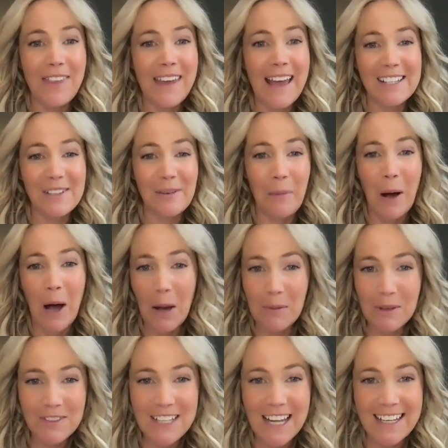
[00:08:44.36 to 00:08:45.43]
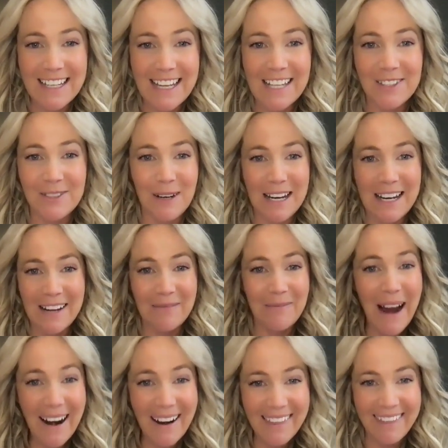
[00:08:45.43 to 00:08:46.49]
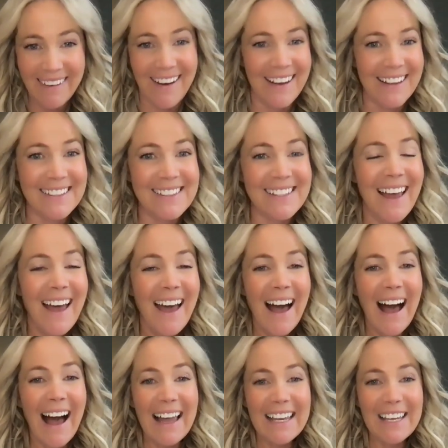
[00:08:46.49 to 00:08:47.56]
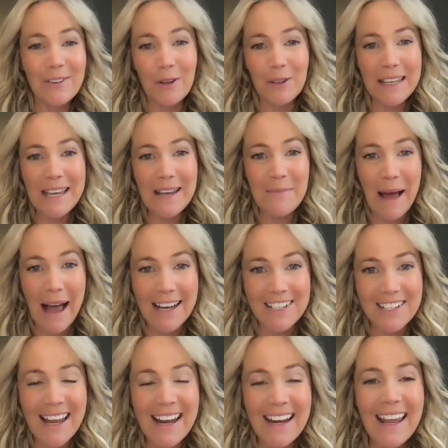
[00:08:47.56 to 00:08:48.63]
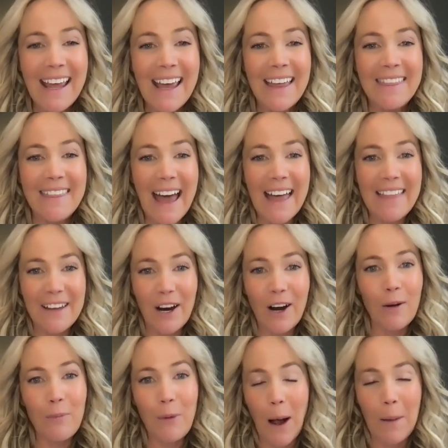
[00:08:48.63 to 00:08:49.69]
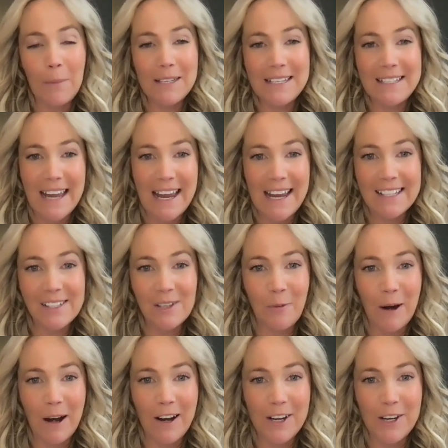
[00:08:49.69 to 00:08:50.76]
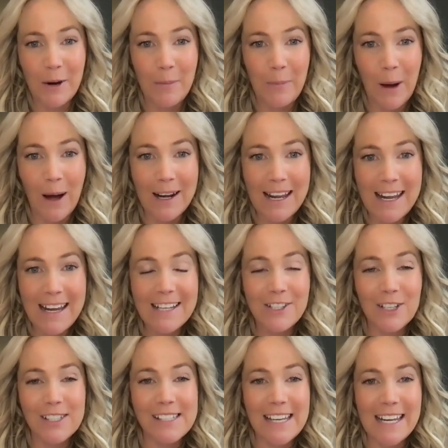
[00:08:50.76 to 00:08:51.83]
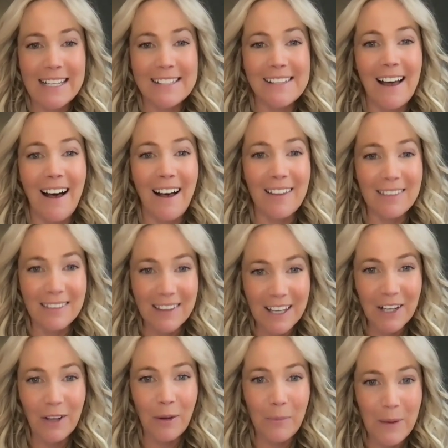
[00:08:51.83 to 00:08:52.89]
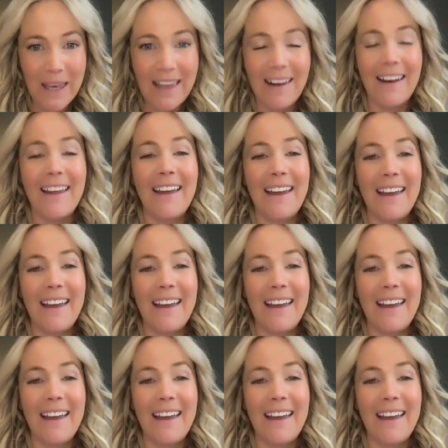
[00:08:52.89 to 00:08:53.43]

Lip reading: as a mom of 10 kids running marathons, I can only imagine that there are probably days where your body just needs a little bit